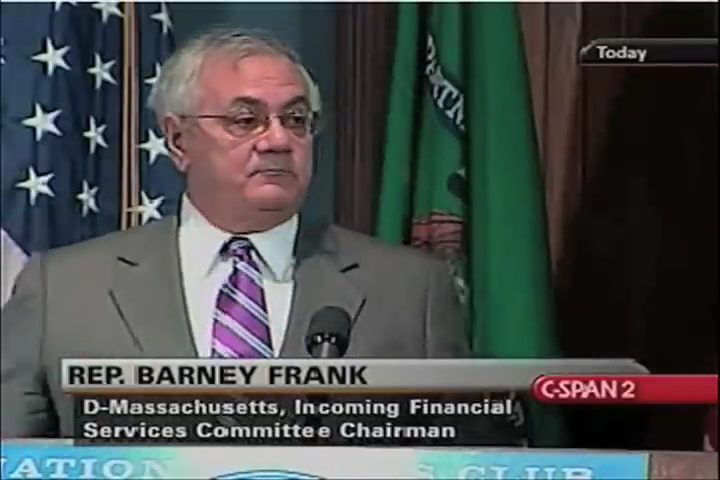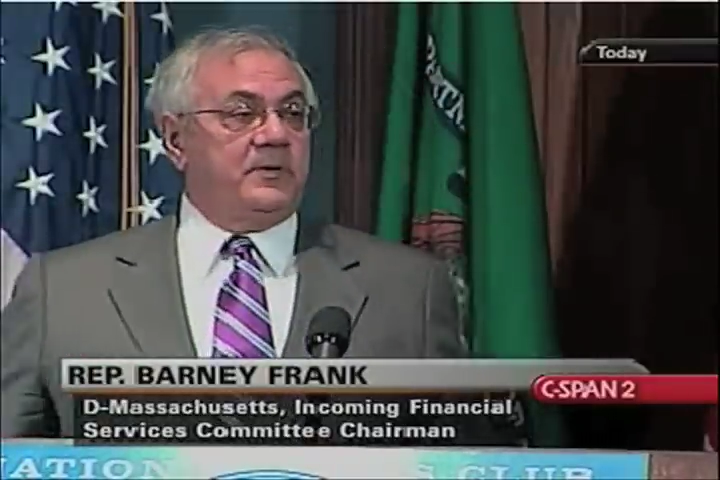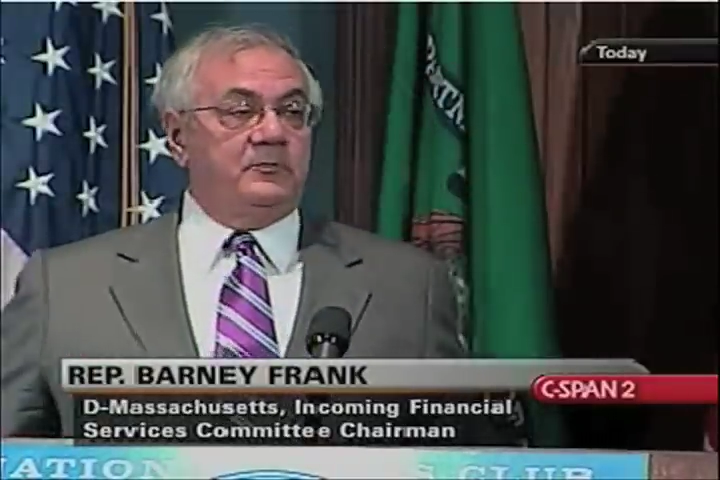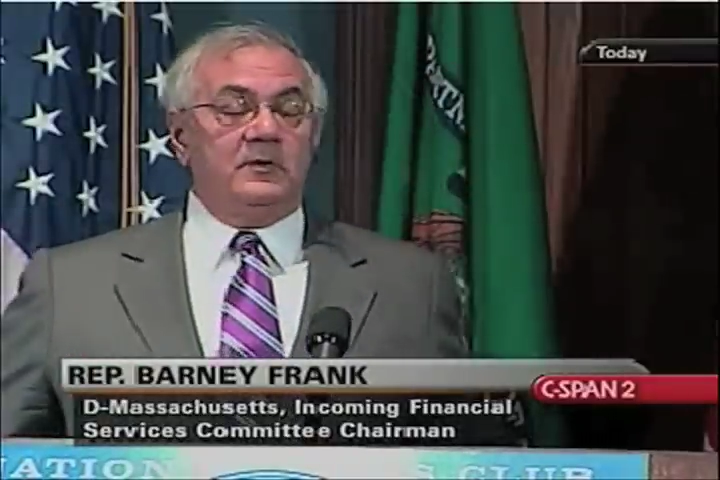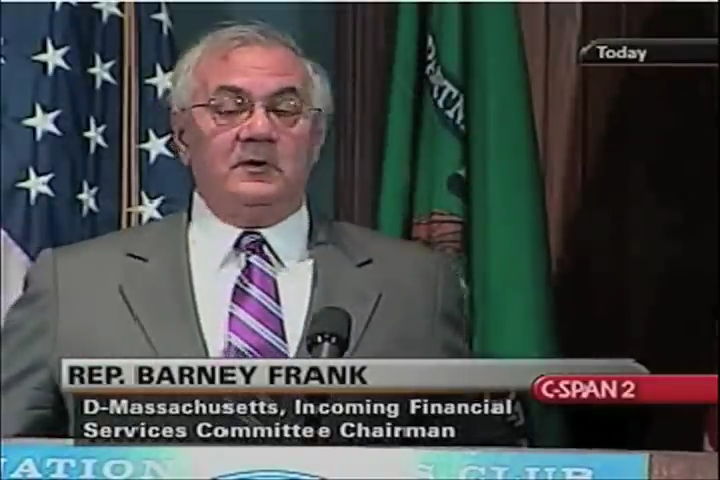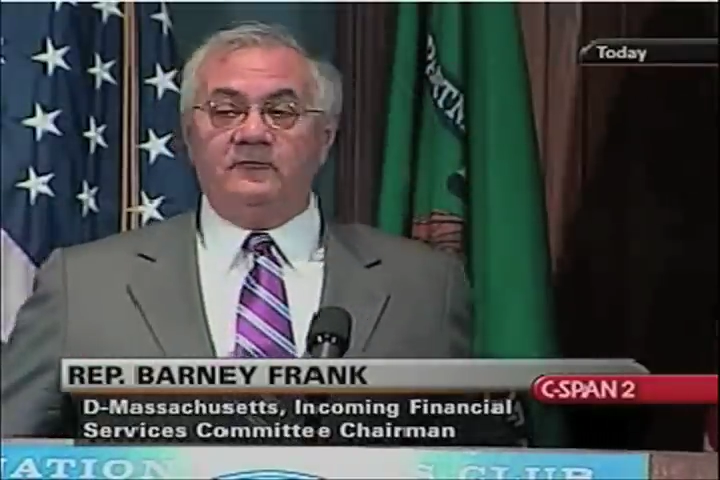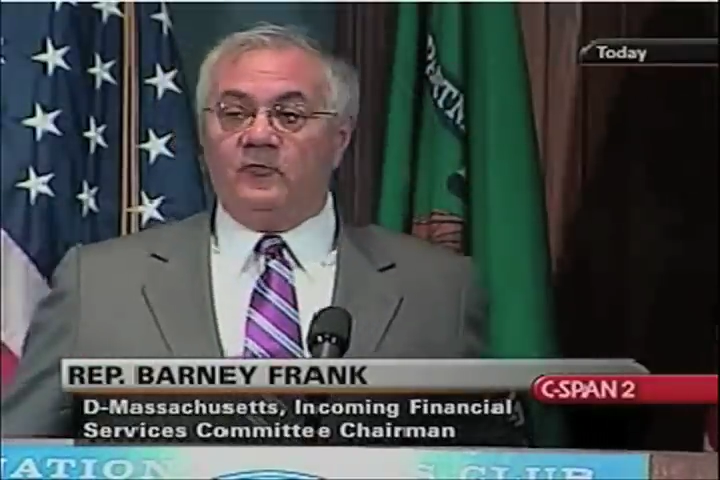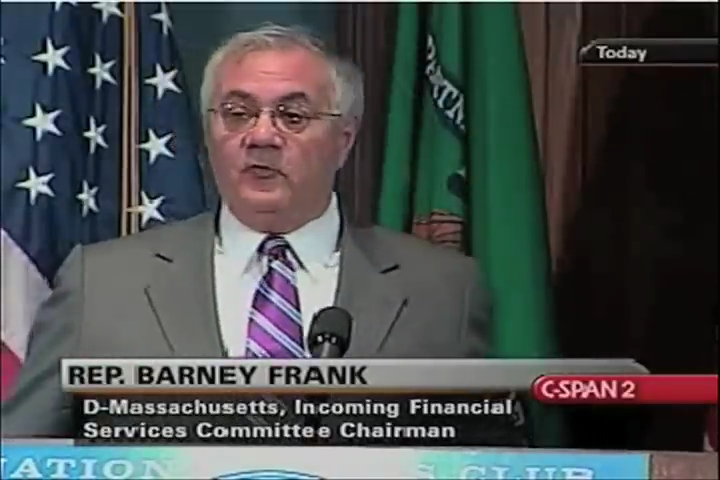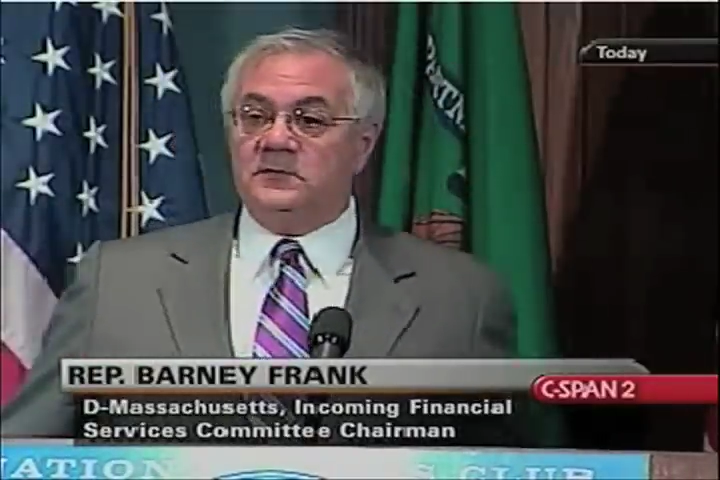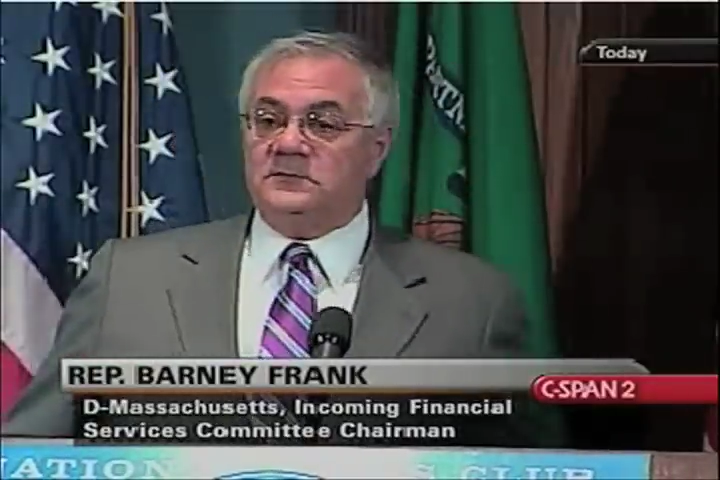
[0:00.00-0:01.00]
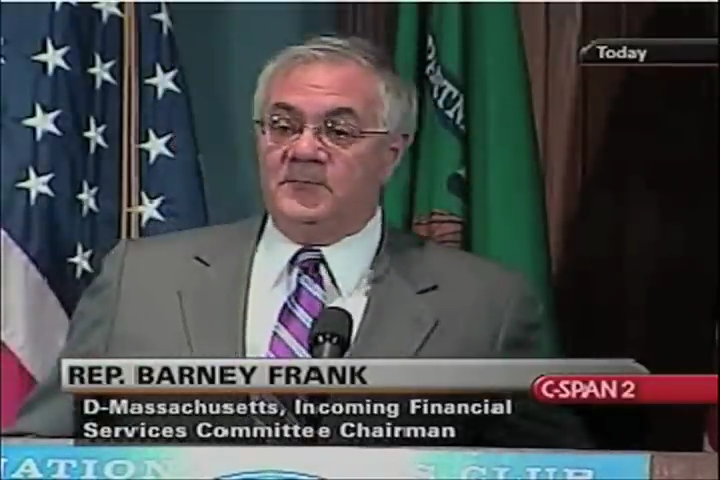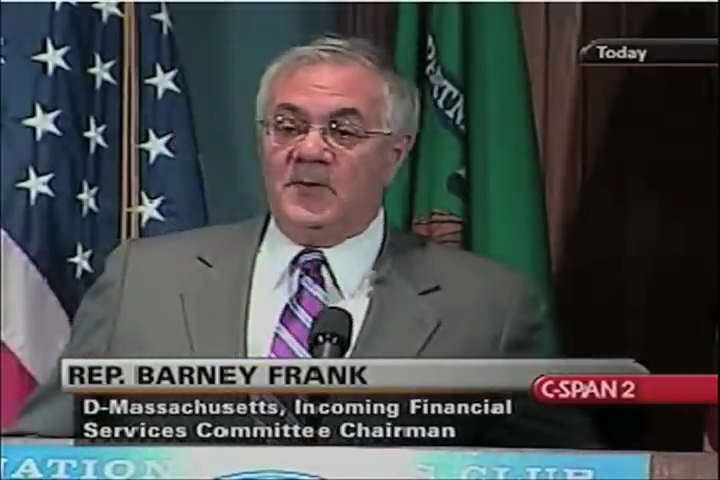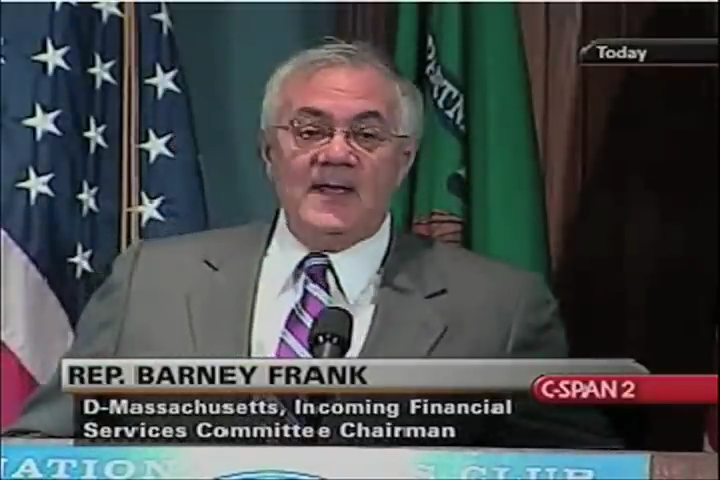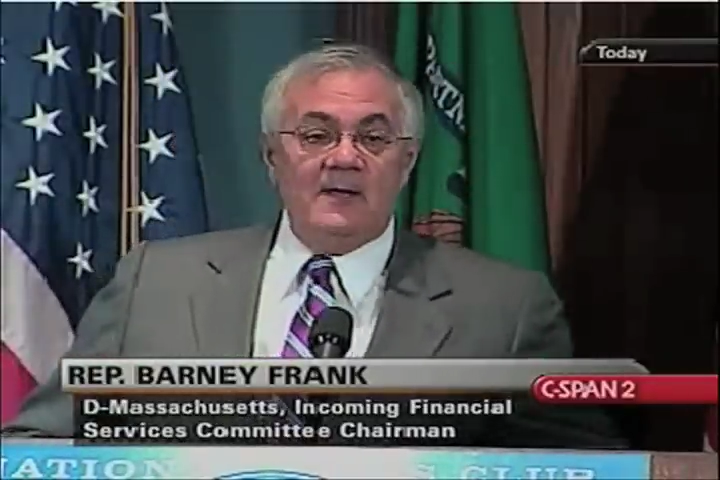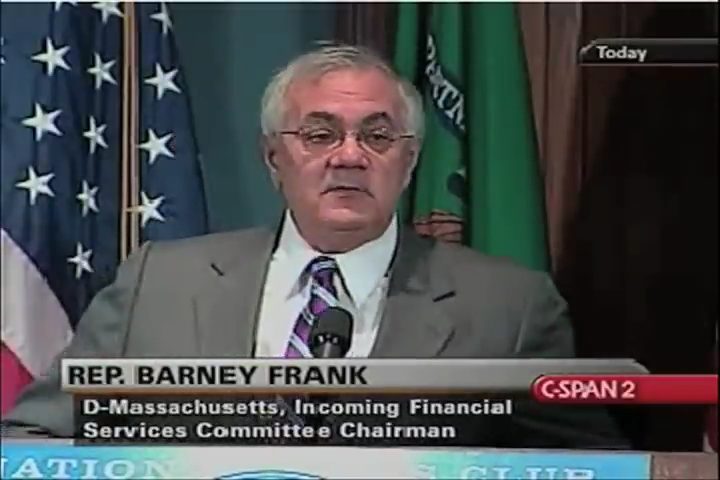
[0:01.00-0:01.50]
people can afford to
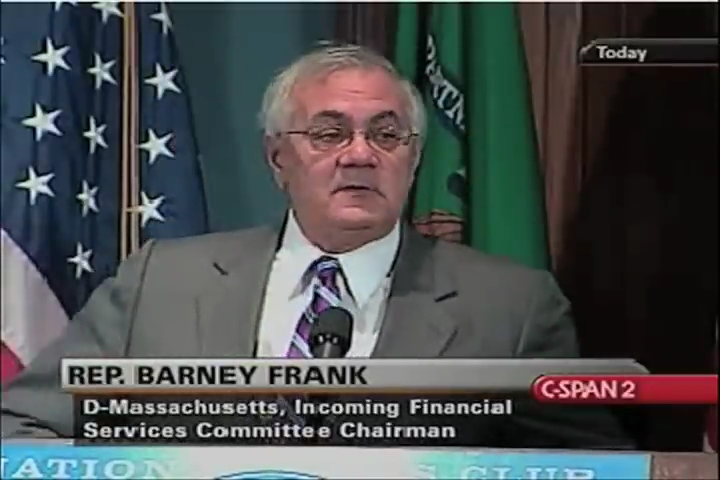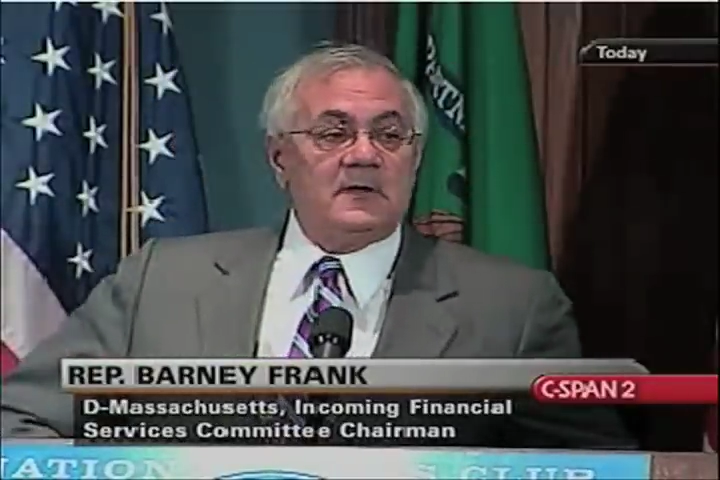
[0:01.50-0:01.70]
buy houses